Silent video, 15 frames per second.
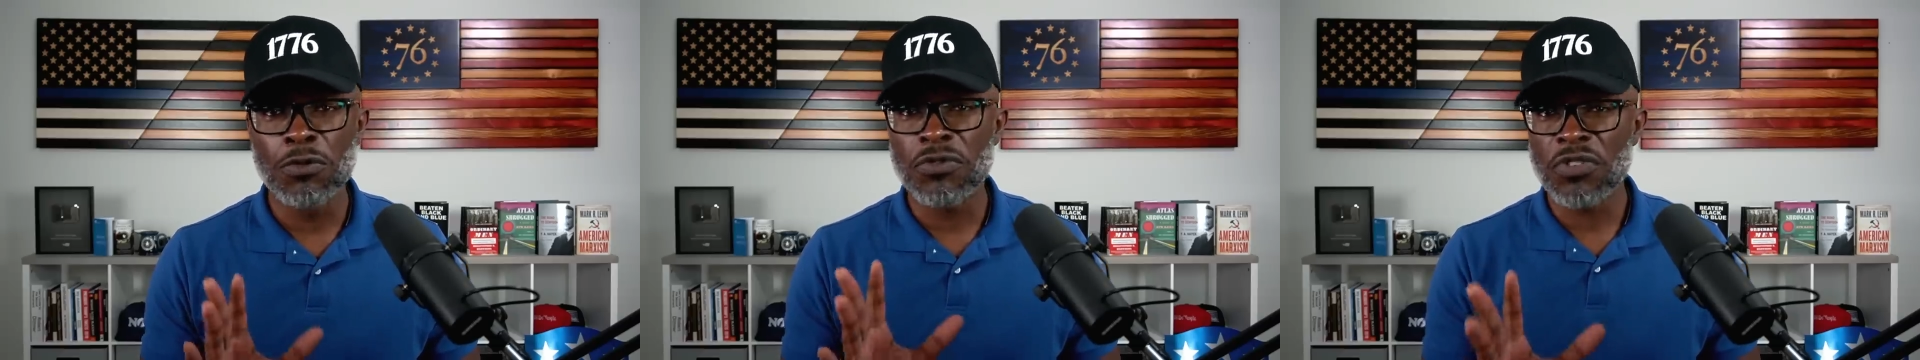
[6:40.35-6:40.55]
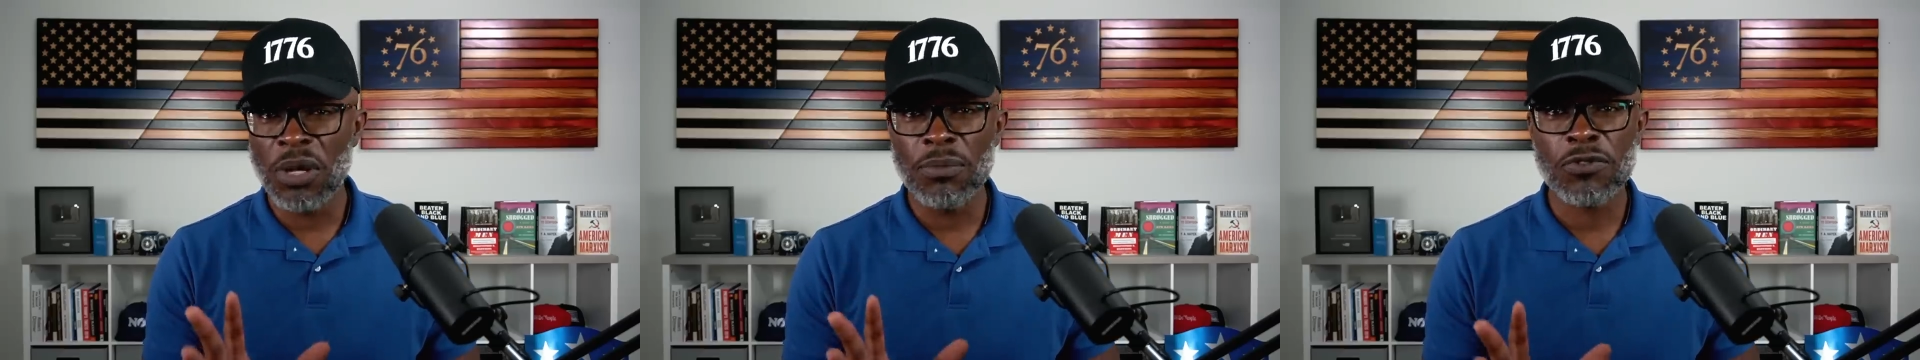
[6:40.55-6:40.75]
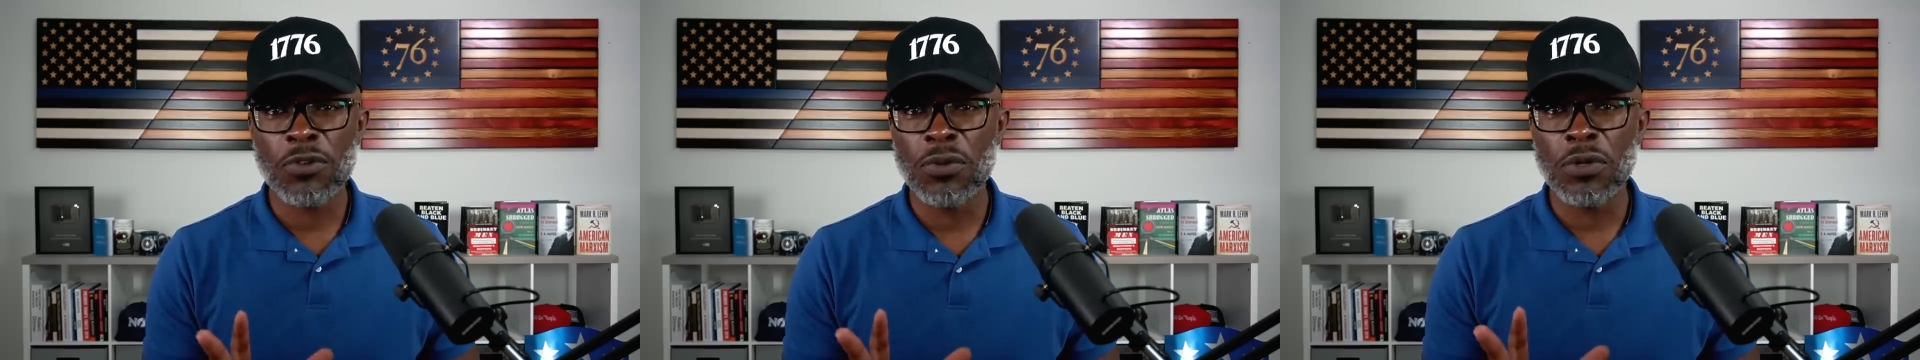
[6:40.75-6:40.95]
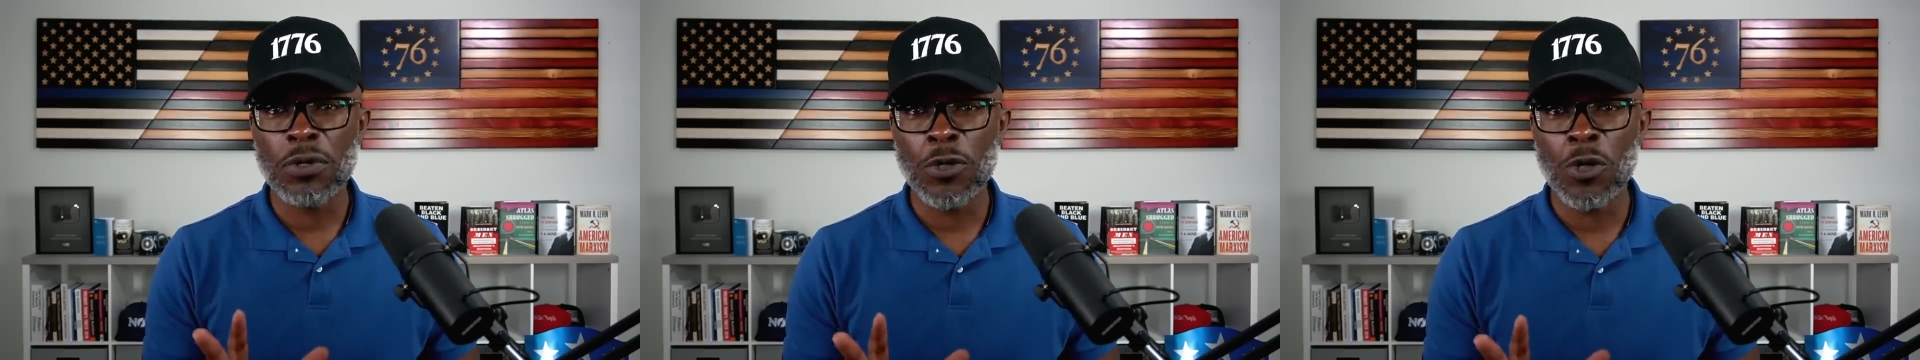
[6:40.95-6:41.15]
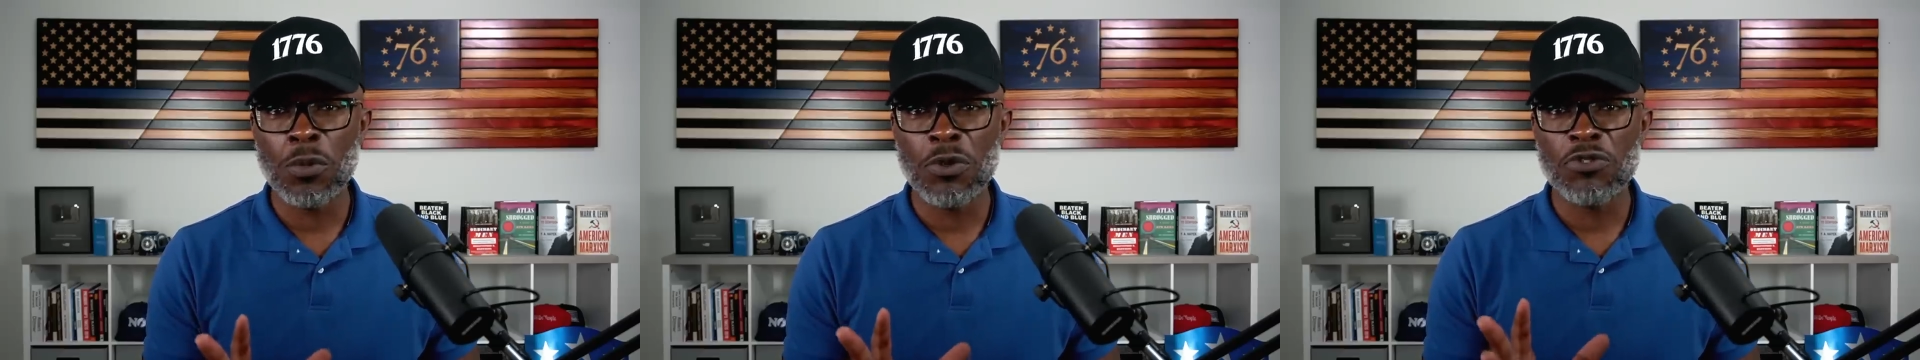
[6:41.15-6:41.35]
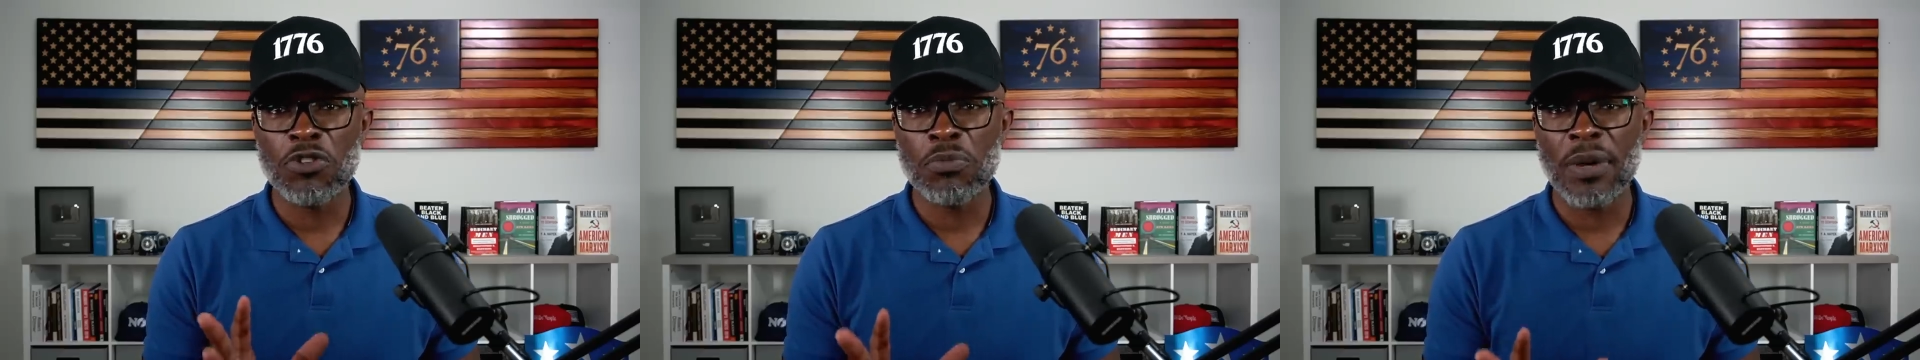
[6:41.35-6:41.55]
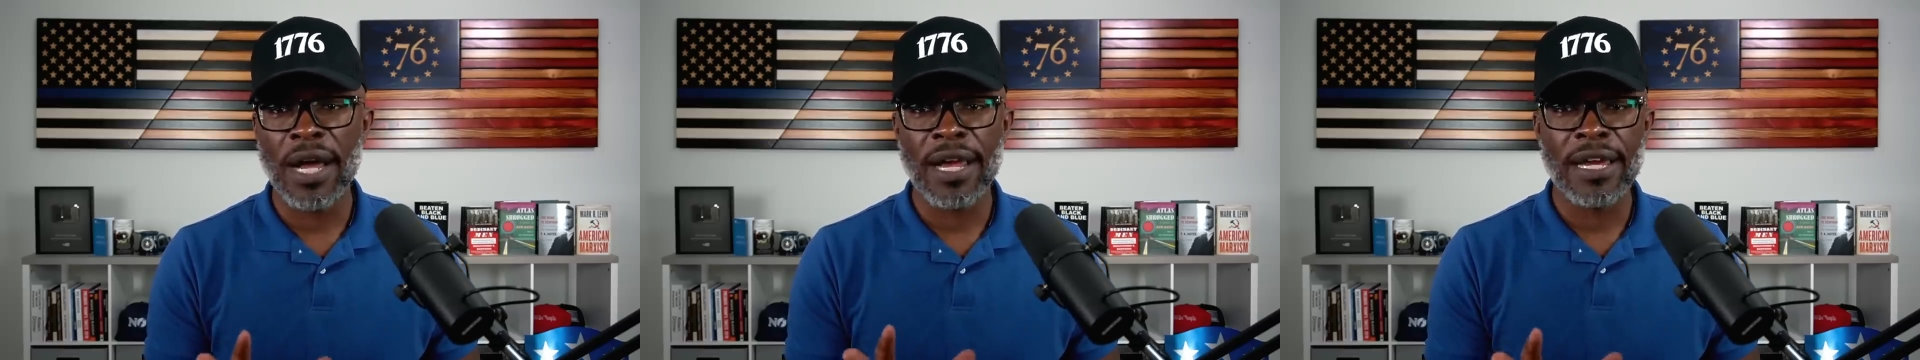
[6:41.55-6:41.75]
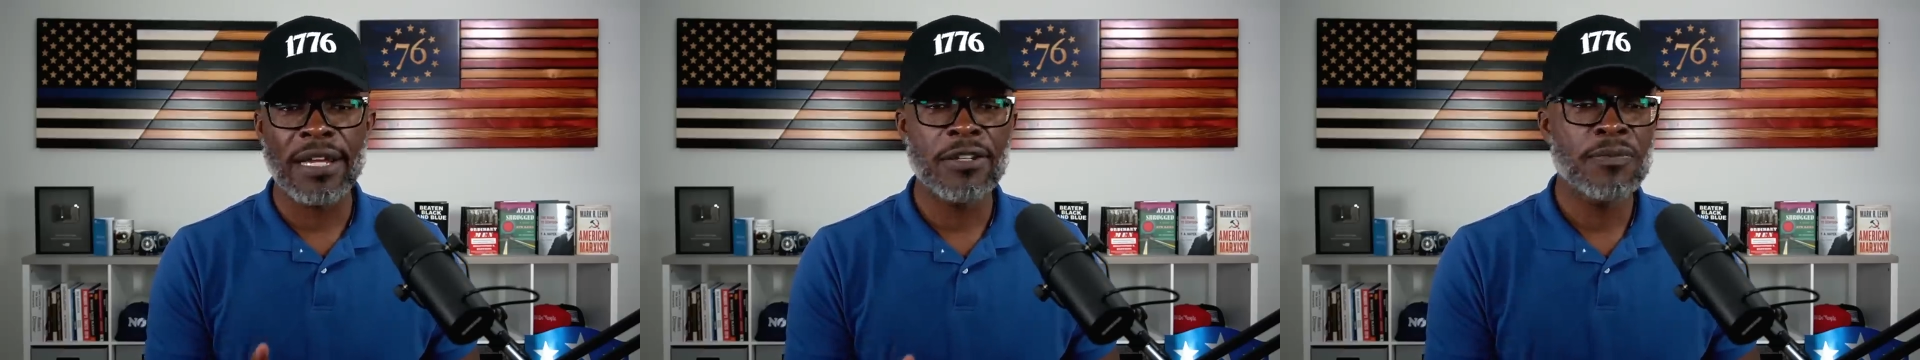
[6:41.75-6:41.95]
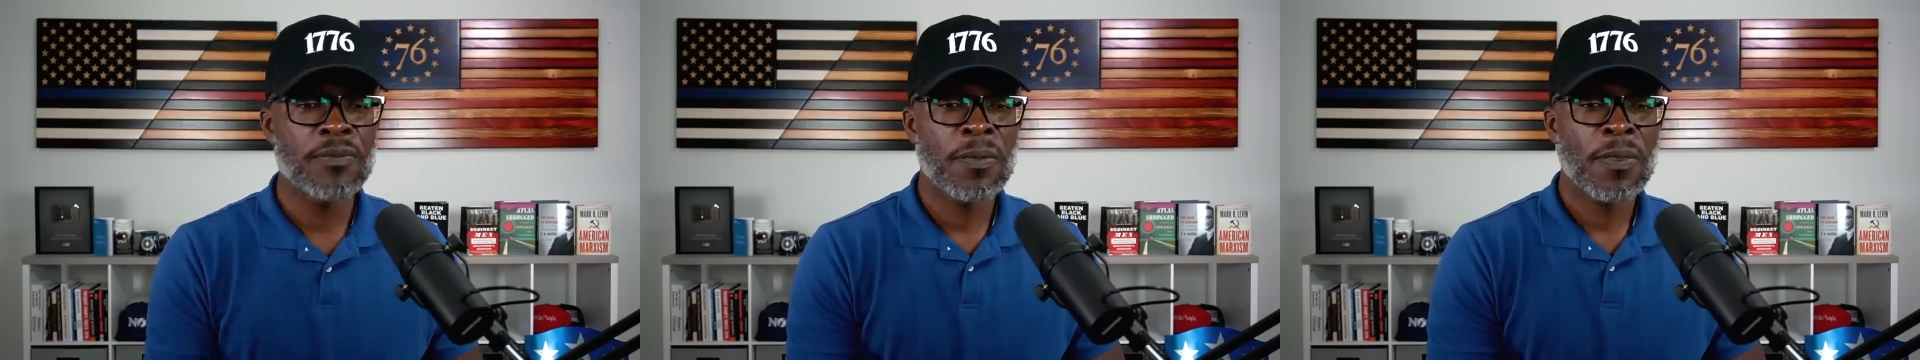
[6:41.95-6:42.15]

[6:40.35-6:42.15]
Something's going on with your mind.